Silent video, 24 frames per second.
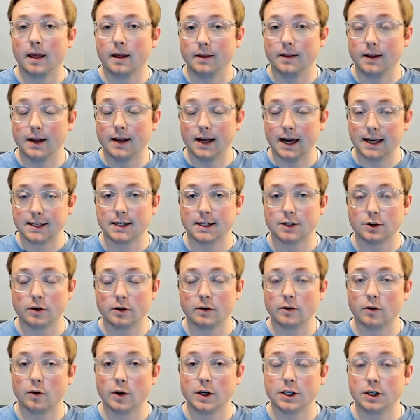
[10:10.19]
the asset
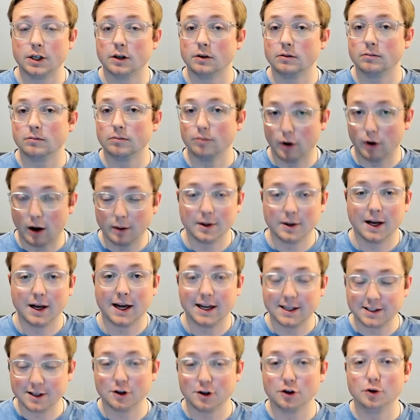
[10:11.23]
turnover ratio probably
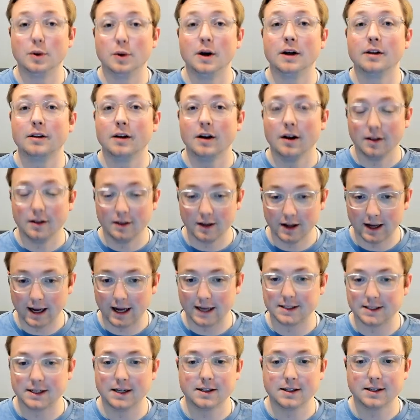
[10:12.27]
has to do with the
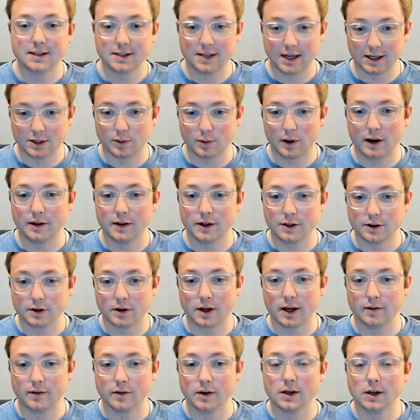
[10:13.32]
assets. That's why these are
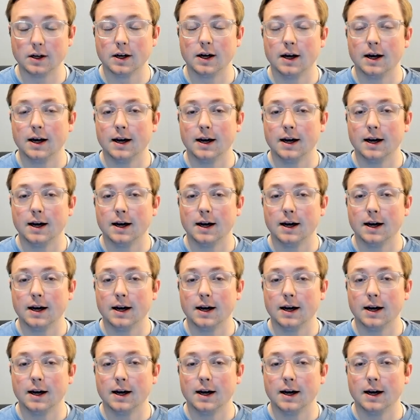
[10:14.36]
given.